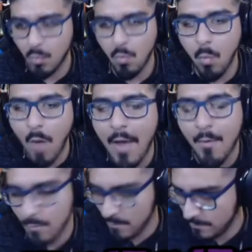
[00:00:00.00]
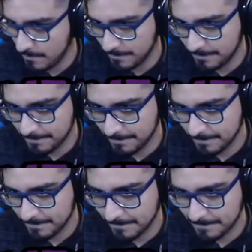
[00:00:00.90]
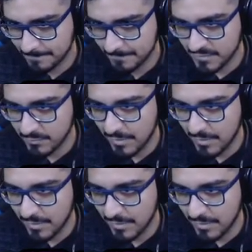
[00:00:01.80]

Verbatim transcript: whoa! This is why